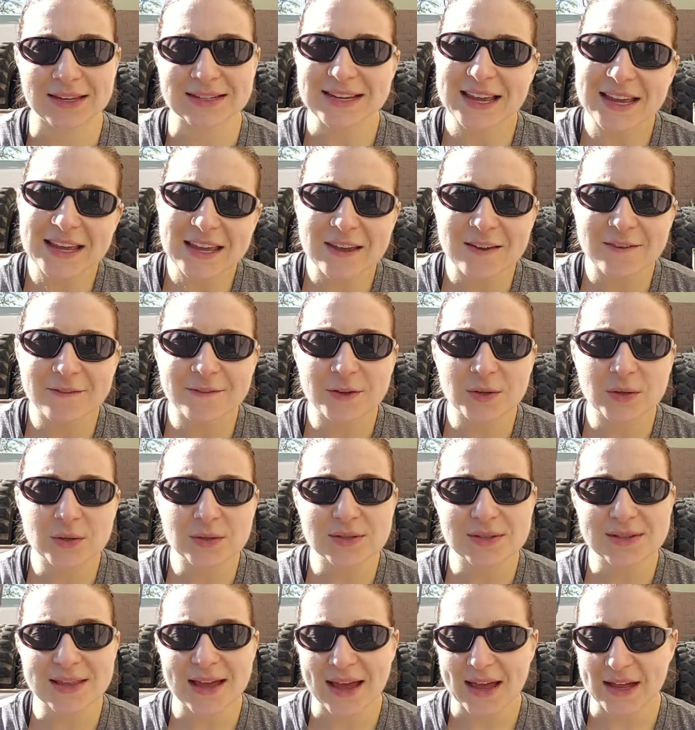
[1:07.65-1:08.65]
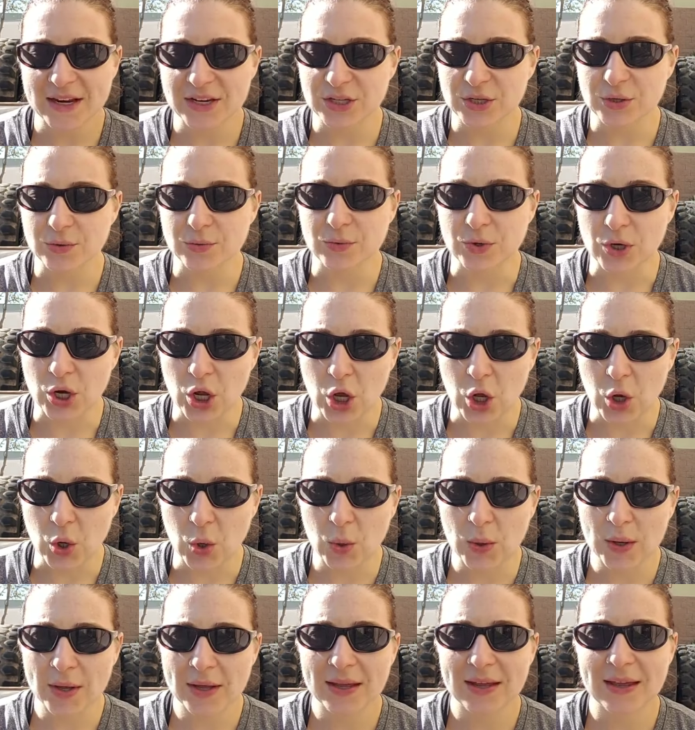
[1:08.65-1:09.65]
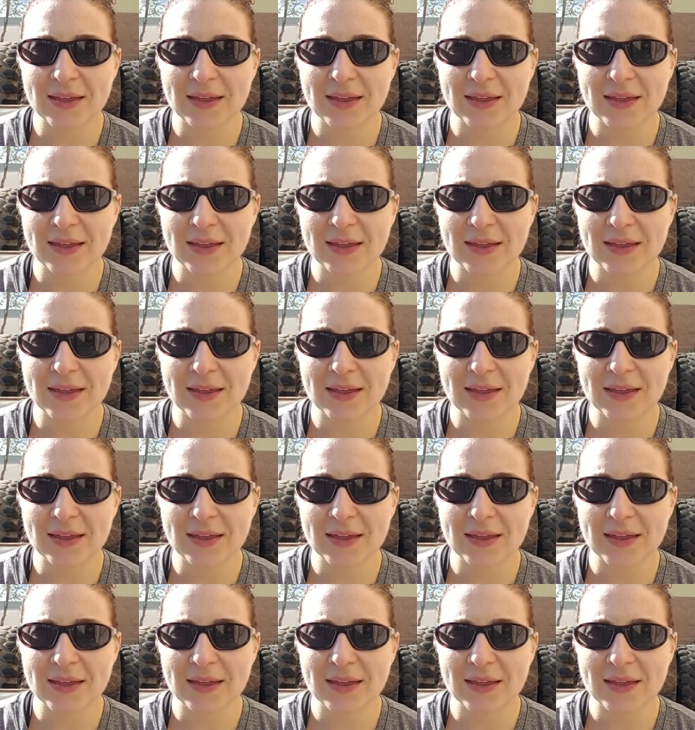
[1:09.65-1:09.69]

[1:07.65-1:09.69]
taking foods that you know